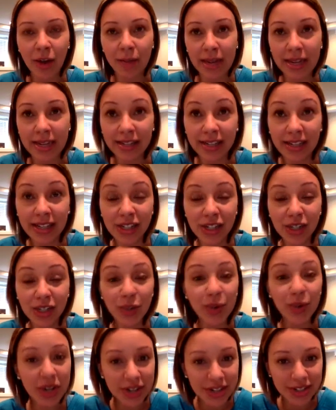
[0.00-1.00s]
did that 2
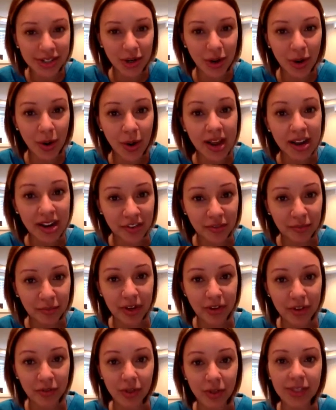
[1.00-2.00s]
years ago. I left
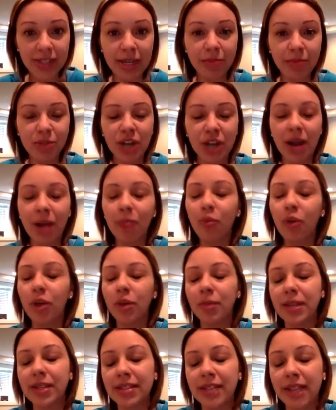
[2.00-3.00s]
my full-time job when
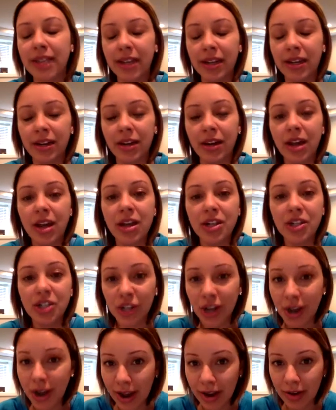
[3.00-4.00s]
my second
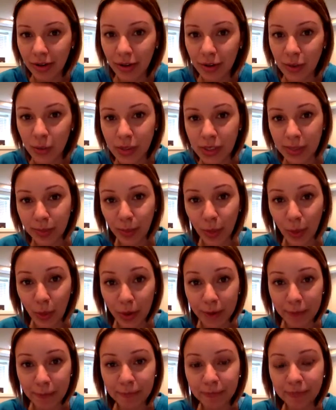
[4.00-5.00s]
child was
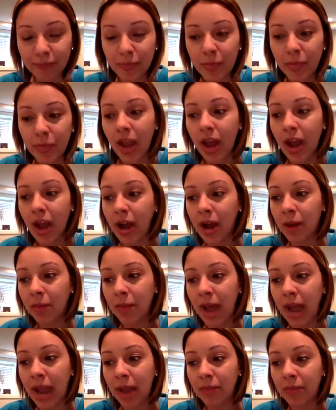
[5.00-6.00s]
born.
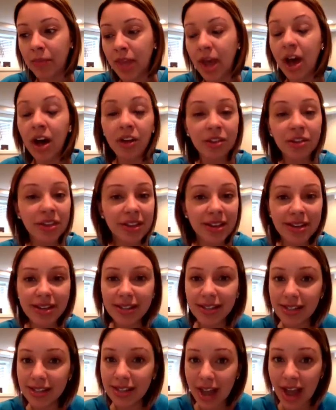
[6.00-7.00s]
I'm the
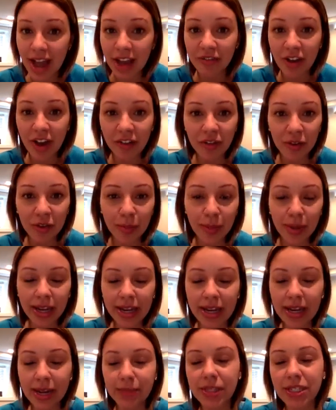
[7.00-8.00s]
healthiest I've ever
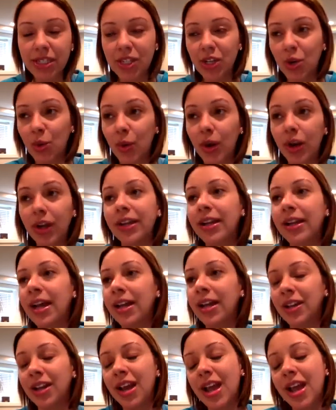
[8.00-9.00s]
been. I'm still working
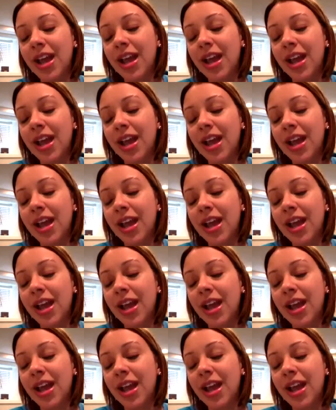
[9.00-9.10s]
on